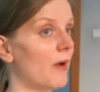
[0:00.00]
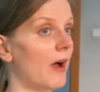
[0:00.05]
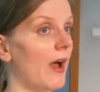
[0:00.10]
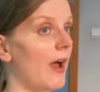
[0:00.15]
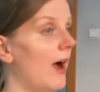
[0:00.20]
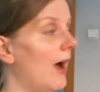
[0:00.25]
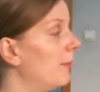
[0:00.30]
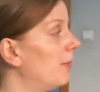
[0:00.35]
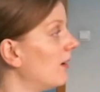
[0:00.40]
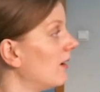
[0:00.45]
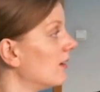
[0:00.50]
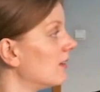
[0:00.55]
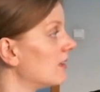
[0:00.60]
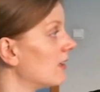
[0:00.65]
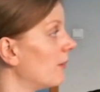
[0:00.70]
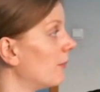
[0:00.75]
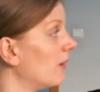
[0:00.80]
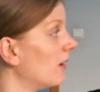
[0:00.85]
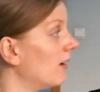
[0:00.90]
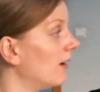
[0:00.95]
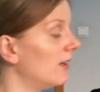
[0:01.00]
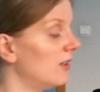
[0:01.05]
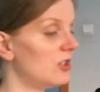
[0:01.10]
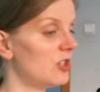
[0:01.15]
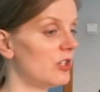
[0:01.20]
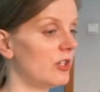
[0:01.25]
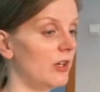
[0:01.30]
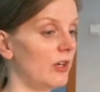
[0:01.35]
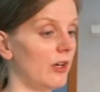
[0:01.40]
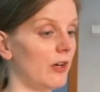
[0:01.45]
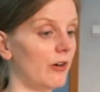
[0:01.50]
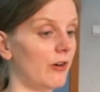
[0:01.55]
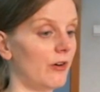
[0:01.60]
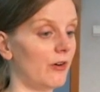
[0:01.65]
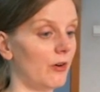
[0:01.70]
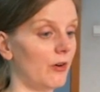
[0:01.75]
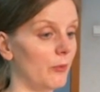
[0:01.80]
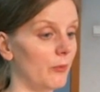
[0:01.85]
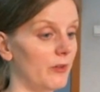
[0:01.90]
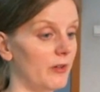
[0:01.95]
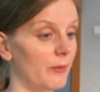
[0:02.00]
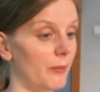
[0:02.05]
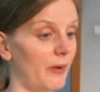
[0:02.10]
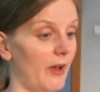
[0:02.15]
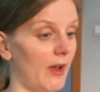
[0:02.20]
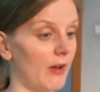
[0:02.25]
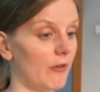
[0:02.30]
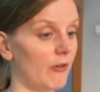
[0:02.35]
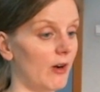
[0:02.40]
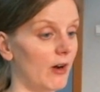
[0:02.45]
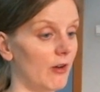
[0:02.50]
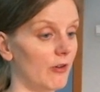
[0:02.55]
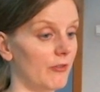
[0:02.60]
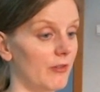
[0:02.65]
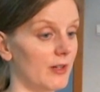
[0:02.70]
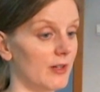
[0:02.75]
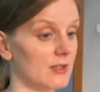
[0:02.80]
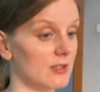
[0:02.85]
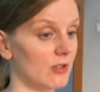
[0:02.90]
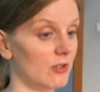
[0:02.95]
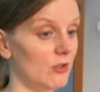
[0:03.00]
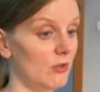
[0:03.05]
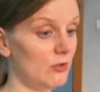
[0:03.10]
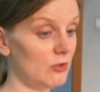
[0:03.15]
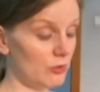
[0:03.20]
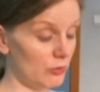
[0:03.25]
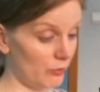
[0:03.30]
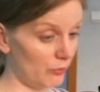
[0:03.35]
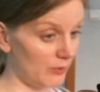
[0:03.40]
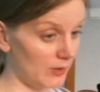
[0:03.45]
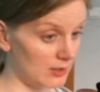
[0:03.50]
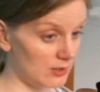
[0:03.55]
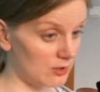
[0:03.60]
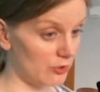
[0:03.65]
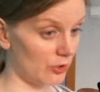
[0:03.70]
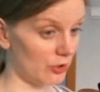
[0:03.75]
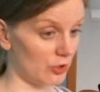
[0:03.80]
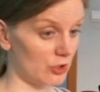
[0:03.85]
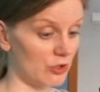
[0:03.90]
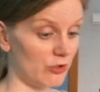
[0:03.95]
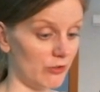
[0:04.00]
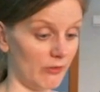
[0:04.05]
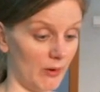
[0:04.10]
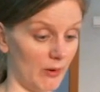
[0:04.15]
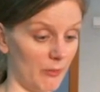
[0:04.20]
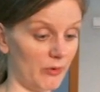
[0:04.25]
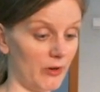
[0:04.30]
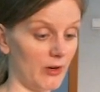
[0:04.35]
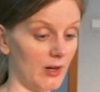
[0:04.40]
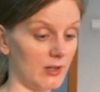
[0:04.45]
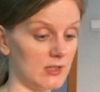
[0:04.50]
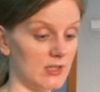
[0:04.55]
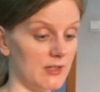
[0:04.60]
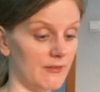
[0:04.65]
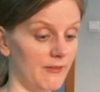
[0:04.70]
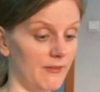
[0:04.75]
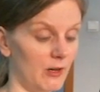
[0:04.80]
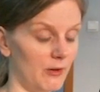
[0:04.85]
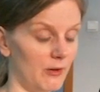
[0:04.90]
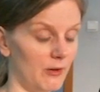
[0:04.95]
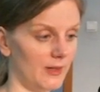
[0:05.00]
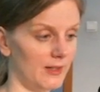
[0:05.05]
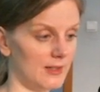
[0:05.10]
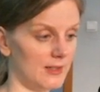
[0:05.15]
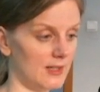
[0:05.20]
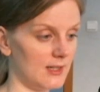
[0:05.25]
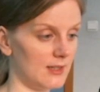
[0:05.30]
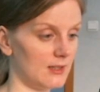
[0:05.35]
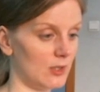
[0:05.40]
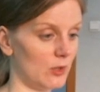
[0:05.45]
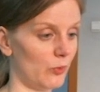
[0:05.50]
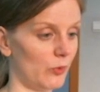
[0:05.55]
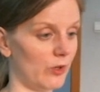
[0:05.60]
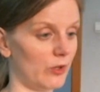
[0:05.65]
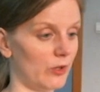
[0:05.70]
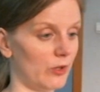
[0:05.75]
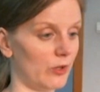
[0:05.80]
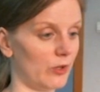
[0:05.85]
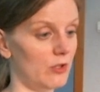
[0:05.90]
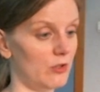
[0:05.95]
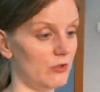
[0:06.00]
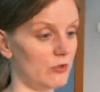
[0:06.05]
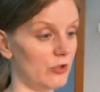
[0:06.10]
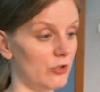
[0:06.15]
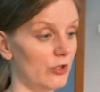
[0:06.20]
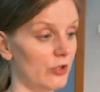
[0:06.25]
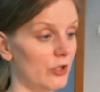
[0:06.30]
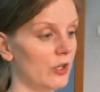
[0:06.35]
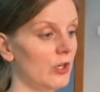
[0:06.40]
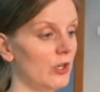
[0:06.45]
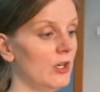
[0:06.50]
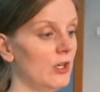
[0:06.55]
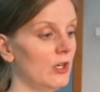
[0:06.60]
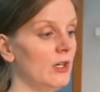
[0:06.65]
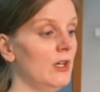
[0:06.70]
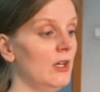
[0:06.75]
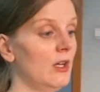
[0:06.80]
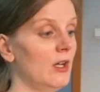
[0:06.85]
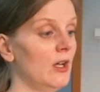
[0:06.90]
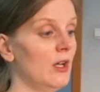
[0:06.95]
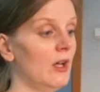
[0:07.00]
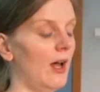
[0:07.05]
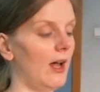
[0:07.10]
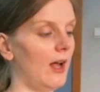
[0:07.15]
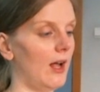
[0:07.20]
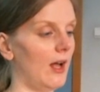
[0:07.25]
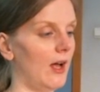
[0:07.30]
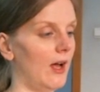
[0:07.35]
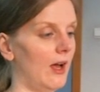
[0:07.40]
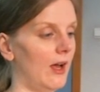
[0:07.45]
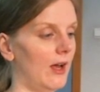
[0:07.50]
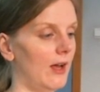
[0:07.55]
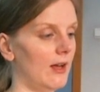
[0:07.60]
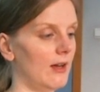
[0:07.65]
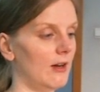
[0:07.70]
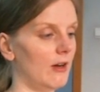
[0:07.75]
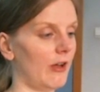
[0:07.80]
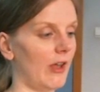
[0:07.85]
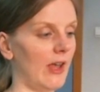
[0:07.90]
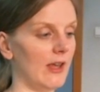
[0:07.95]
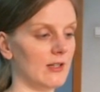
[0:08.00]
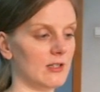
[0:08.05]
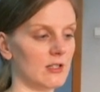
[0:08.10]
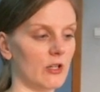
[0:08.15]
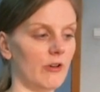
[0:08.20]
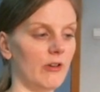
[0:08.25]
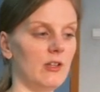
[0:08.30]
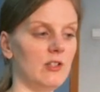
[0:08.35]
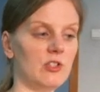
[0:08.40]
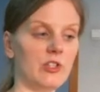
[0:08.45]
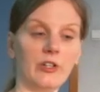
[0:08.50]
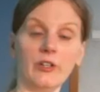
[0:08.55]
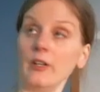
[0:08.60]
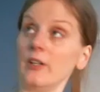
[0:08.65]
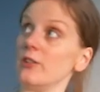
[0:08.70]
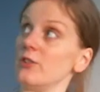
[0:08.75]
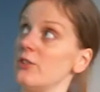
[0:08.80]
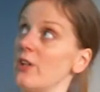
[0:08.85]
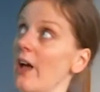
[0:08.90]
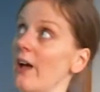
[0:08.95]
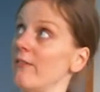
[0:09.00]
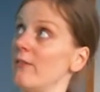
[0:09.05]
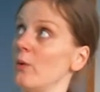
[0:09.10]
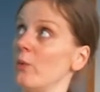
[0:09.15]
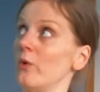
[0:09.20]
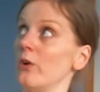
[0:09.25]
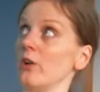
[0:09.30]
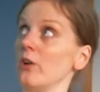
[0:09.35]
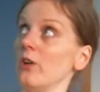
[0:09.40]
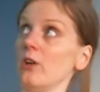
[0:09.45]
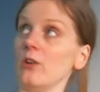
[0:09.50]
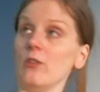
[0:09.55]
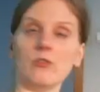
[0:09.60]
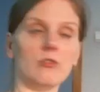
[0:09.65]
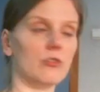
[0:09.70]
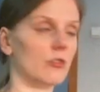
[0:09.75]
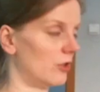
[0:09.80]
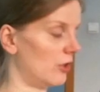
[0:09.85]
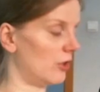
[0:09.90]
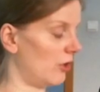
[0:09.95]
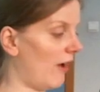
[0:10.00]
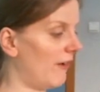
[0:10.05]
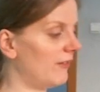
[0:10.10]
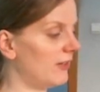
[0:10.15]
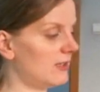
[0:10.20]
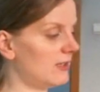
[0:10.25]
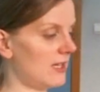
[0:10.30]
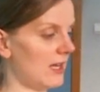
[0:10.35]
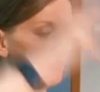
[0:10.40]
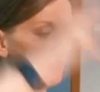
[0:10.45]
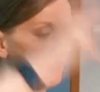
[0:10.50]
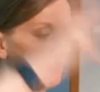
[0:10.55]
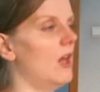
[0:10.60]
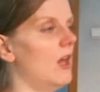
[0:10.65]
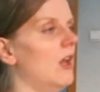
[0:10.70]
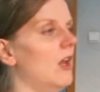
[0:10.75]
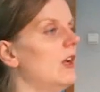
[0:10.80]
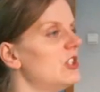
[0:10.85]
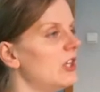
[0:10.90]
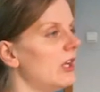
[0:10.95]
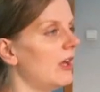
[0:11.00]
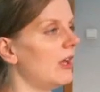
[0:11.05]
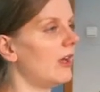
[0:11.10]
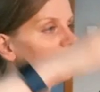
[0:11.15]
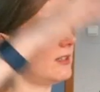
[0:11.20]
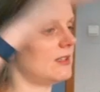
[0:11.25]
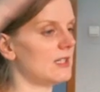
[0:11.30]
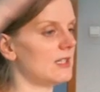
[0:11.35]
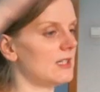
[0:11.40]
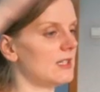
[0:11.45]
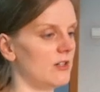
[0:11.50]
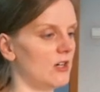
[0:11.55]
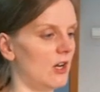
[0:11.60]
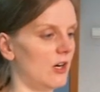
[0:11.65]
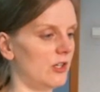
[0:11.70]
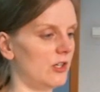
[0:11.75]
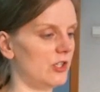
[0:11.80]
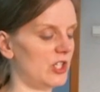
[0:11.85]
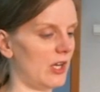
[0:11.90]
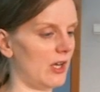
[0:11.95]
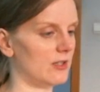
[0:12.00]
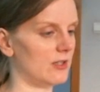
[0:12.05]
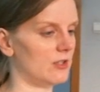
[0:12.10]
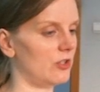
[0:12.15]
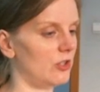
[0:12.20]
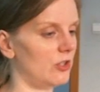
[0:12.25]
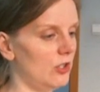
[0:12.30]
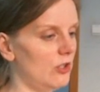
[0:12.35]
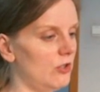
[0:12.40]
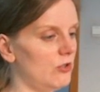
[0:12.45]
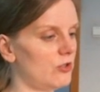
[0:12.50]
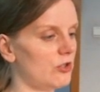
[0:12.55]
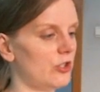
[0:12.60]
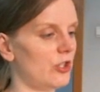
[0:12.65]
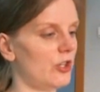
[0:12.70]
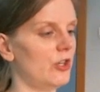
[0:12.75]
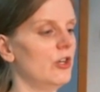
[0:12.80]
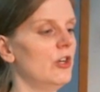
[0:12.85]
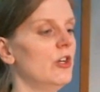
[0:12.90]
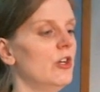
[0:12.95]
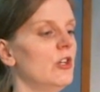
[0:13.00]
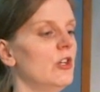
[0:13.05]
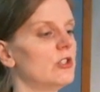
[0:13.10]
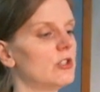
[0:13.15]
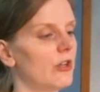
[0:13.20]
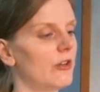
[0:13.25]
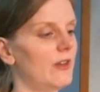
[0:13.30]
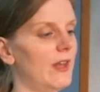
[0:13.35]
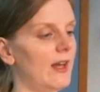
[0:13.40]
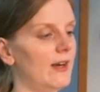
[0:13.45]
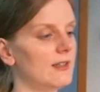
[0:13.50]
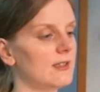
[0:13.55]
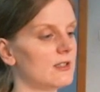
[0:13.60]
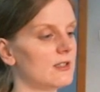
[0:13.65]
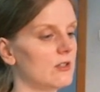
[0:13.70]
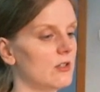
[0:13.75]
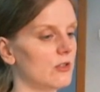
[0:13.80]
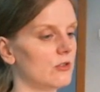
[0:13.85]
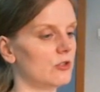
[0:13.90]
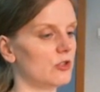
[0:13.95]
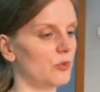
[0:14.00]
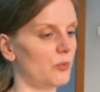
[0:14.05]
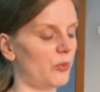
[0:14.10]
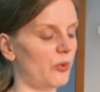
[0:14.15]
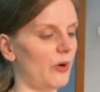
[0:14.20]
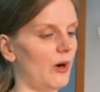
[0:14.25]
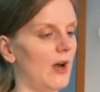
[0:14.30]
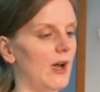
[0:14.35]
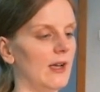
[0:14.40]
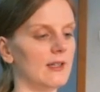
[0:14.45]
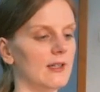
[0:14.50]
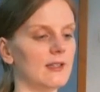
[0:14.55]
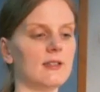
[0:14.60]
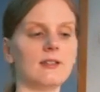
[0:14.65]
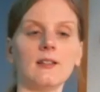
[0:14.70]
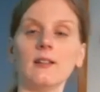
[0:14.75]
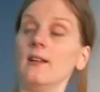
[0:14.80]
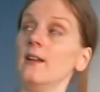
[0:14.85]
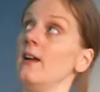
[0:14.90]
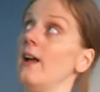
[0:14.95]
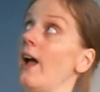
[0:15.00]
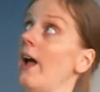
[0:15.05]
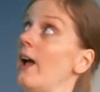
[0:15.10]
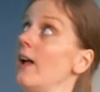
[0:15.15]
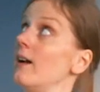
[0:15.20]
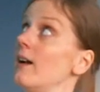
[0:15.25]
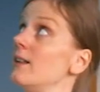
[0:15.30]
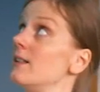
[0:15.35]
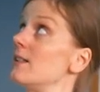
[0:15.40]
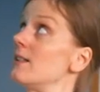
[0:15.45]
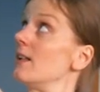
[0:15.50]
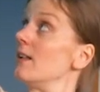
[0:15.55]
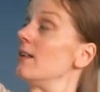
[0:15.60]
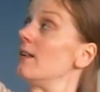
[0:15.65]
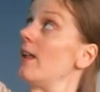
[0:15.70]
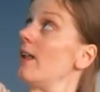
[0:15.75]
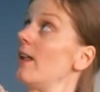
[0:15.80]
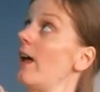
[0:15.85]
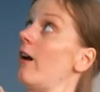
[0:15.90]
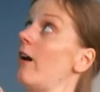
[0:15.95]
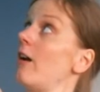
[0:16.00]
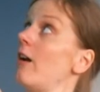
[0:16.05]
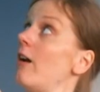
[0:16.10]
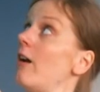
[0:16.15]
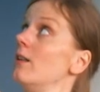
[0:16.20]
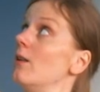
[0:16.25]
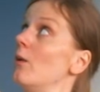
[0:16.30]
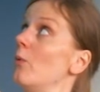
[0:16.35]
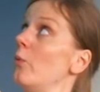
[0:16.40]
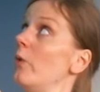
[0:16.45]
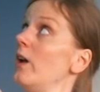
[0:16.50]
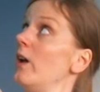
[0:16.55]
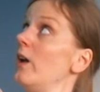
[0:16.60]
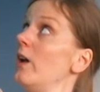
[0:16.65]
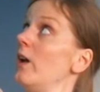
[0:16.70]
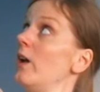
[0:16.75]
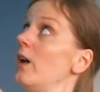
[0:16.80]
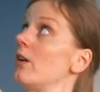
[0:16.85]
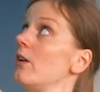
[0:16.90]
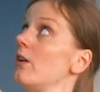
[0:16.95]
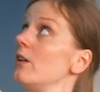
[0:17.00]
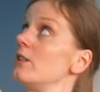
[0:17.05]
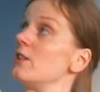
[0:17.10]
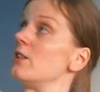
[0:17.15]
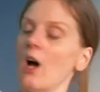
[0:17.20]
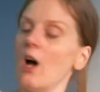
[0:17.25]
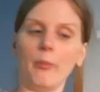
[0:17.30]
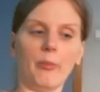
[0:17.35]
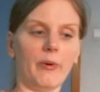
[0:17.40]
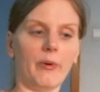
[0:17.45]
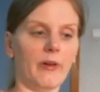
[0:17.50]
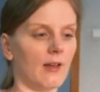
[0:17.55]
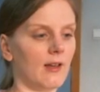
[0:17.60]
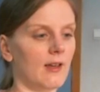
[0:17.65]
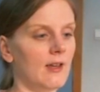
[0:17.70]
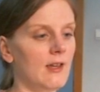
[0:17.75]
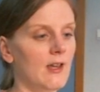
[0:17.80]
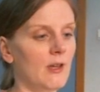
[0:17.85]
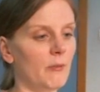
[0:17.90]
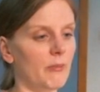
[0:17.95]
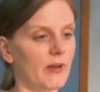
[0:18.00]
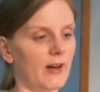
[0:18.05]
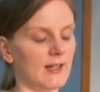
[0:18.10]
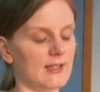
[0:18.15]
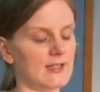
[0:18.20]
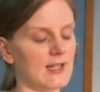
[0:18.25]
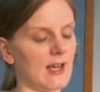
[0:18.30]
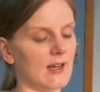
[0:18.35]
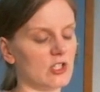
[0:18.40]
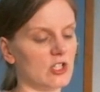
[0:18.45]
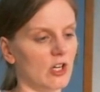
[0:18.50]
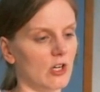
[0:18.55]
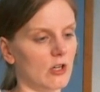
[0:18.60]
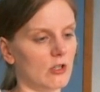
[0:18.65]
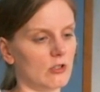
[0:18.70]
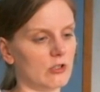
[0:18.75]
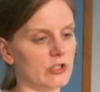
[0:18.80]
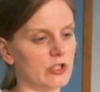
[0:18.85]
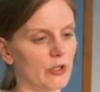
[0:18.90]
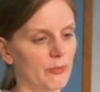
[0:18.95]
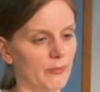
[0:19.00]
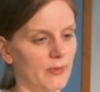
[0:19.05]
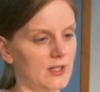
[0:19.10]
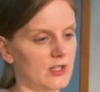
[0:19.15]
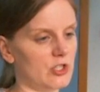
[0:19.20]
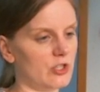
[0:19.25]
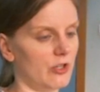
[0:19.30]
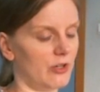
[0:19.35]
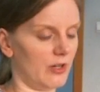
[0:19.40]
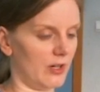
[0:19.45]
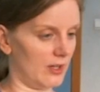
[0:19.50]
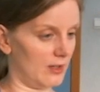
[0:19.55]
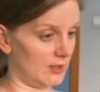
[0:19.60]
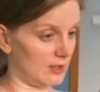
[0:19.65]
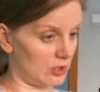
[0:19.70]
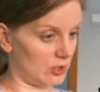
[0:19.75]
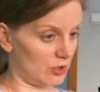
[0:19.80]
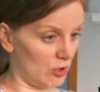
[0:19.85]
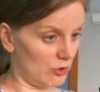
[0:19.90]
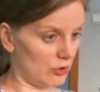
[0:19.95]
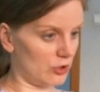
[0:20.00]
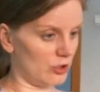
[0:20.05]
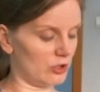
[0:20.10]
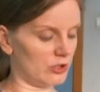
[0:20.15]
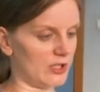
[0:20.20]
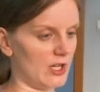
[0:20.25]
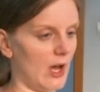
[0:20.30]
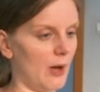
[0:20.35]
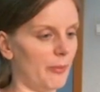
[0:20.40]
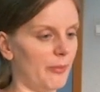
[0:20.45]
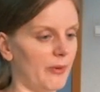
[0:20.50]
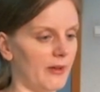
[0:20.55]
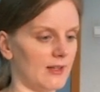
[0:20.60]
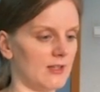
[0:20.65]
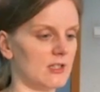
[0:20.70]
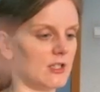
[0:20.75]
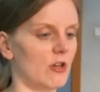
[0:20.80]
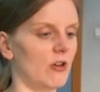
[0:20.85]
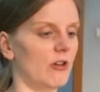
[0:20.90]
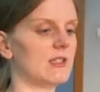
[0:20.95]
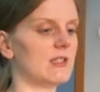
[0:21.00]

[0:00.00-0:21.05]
eye, because I'm an engineer with a background as a user researcher and product development, is the word user. Okay, so engineers have the word user. You have a technology, and the technology has a user, so that is no surprise. And it's in there in the weird topic, but it's actually also mentioned in the social topic, so it's